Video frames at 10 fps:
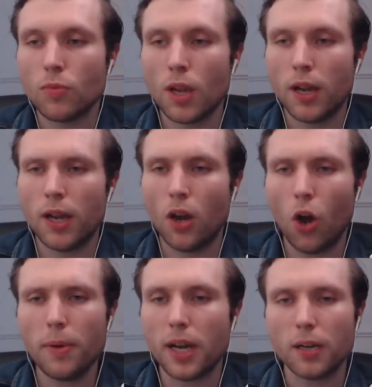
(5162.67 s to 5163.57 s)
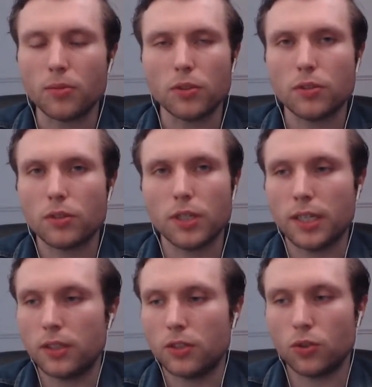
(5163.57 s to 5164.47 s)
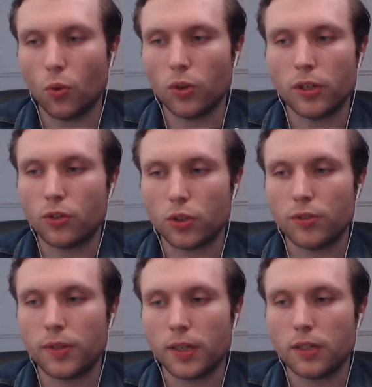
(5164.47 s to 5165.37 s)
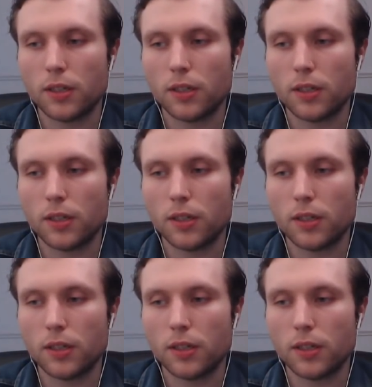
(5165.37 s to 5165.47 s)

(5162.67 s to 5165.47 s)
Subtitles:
harming animals is totally unjustified.